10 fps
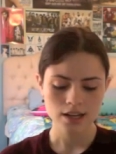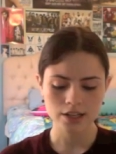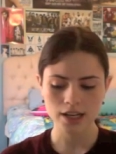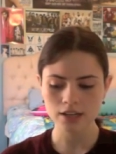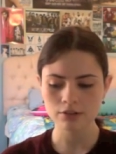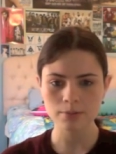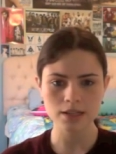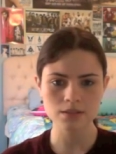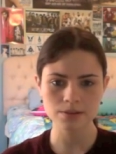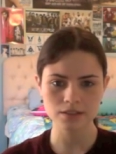It kind of
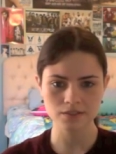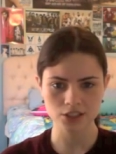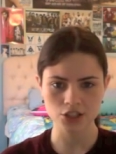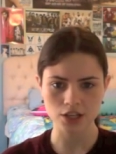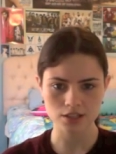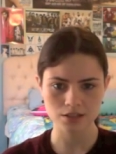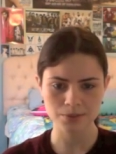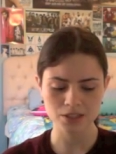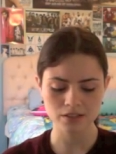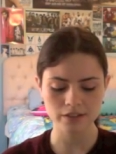reminds me of the Chaser
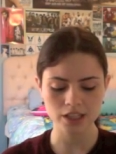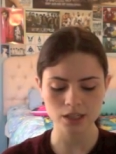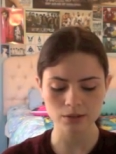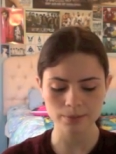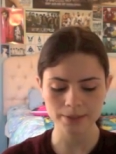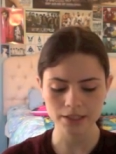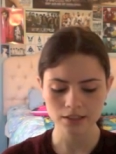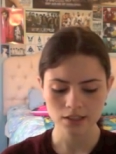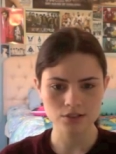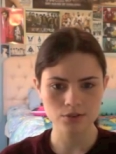music video a bit.
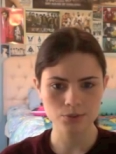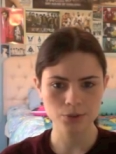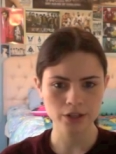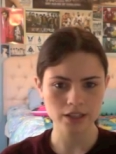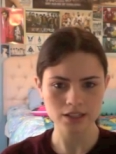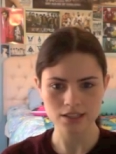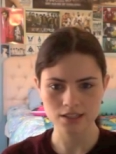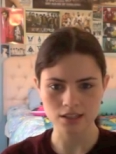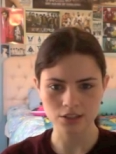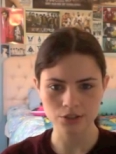I was worried, is
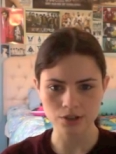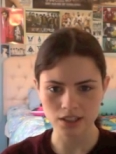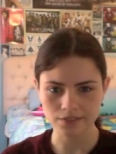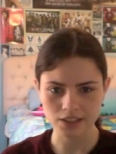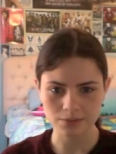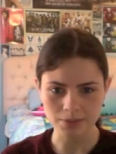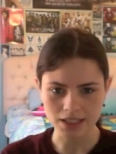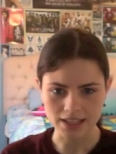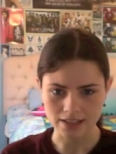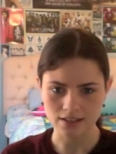Sungyu not even going to be
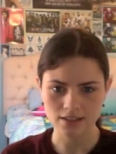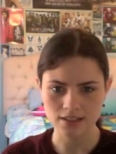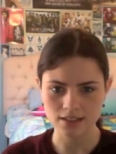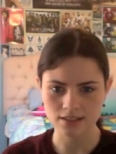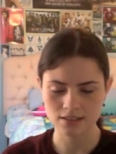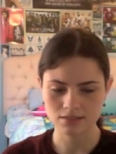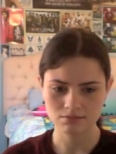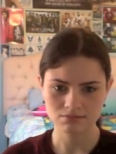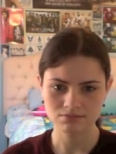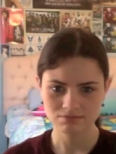in his
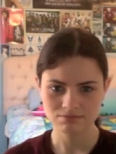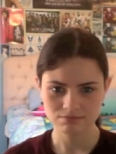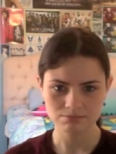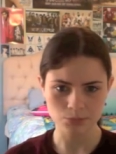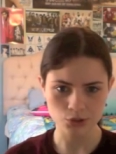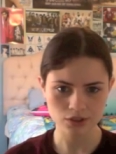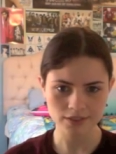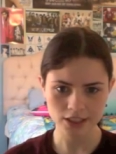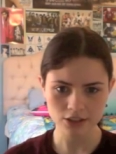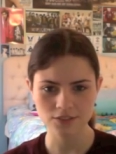music
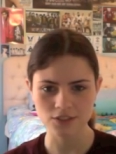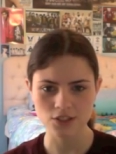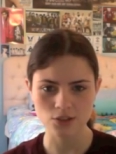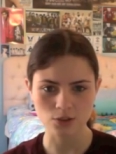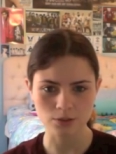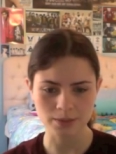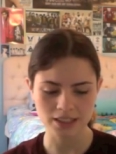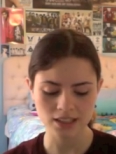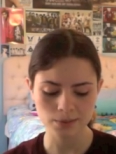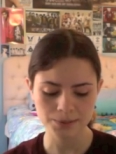video for a solo
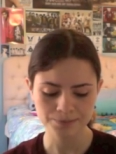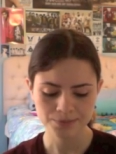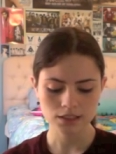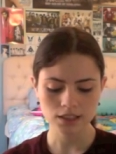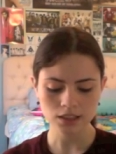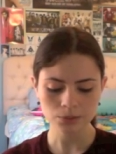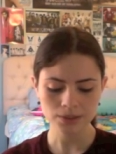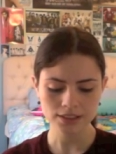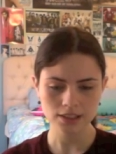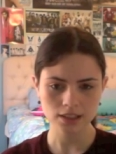mini album? Then there
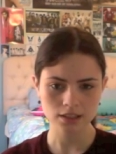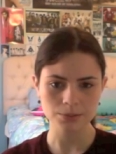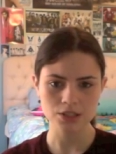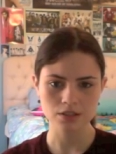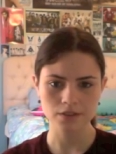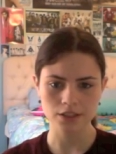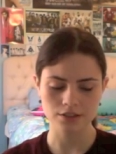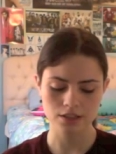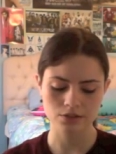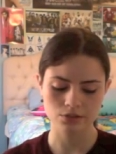was another music video
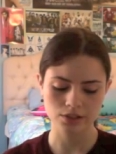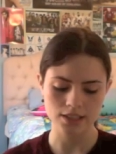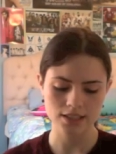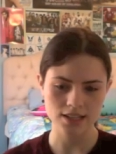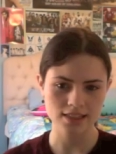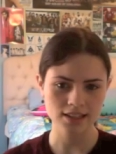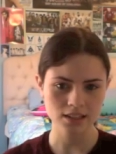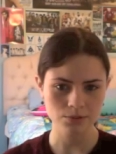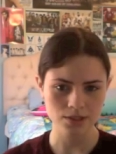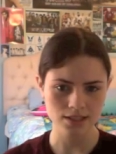teaser released. I think
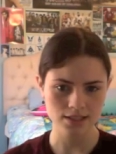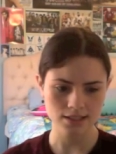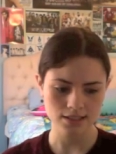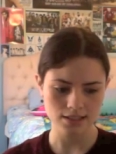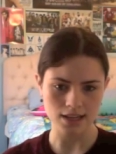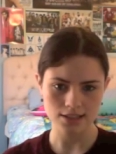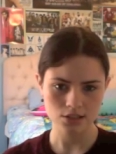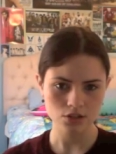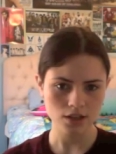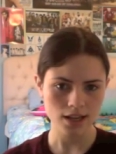it was
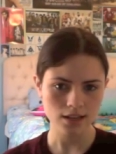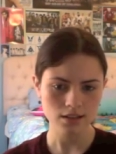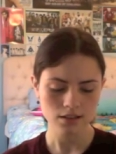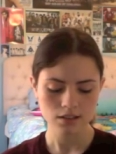yesterday